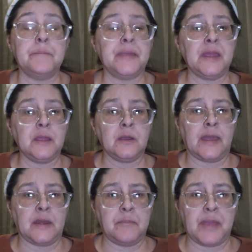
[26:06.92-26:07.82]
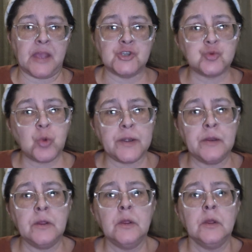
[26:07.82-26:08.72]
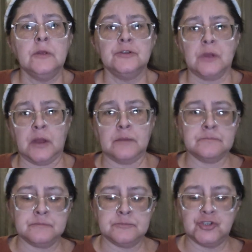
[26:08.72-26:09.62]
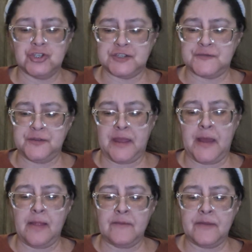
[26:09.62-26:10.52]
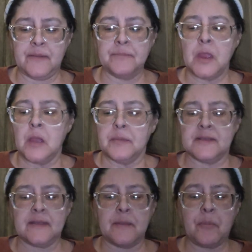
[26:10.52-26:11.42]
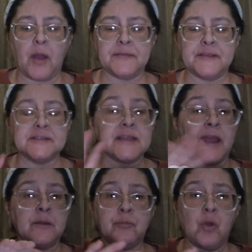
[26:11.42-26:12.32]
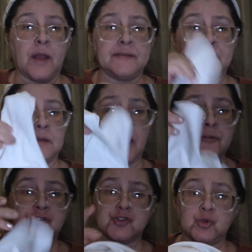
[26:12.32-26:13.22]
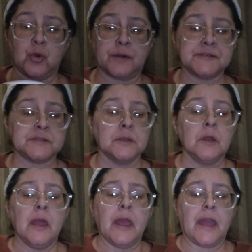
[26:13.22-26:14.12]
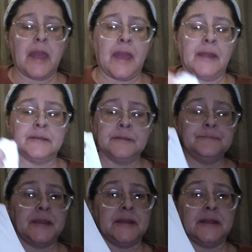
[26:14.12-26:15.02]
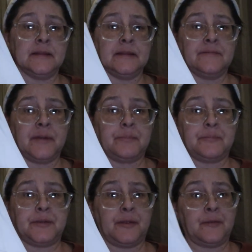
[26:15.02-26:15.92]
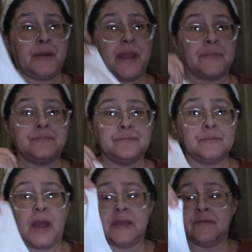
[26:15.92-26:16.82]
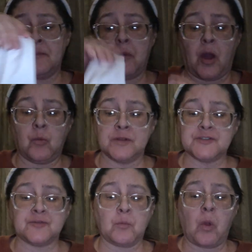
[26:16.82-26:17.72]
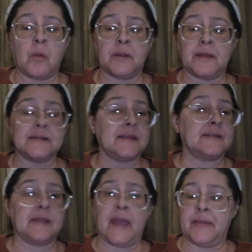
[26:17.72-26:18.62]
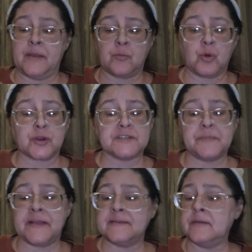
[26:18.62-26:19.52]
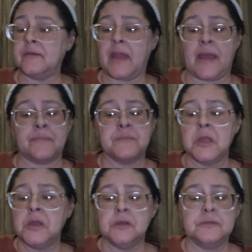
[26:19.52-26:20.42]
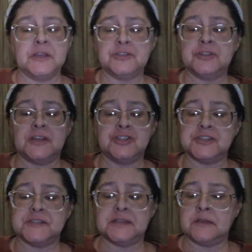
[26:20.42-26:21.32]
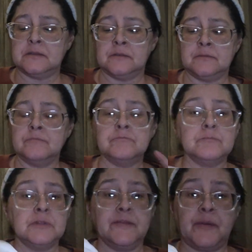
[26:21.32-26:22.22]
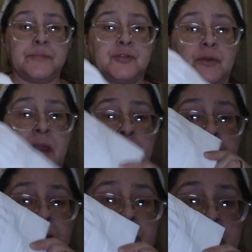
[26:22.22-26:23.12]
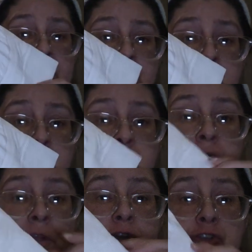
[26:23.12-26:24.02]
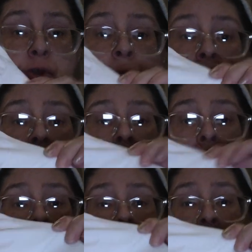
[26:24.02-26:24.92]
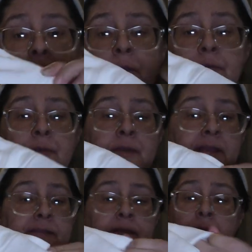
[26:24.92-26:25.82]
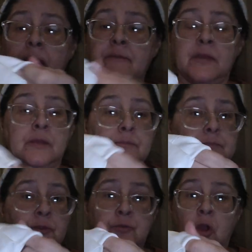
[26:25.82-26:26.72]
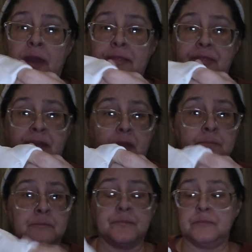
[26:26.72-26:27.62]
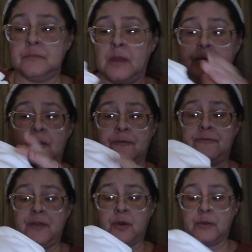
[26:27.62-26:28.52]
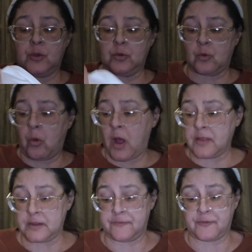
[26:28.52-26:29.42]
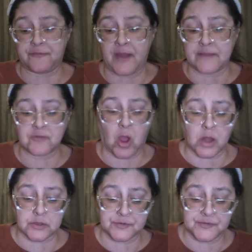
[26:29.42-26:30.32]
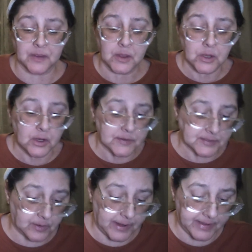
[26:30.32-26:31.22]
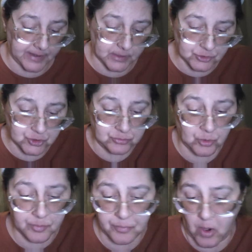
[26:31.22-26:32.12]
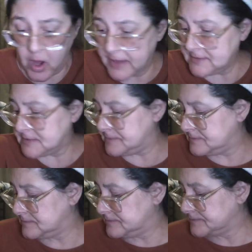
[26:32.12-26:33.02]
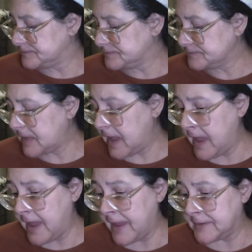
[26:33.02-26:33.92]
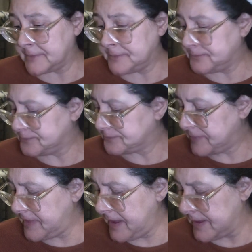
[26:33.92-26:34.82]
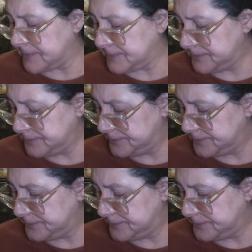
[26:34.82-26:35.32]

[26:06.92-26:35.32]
pink and a beige one, just for the hell of it, because I bought these kind of bras in other stores and they didn't live up to their name. I even bought ones from Walmart like this, and they were more expensive, and they just didn't live up to the name. These ones really do. And they're nice and heavy. They're not thin. They're very good quality for $5. So I had to get two more bras. And then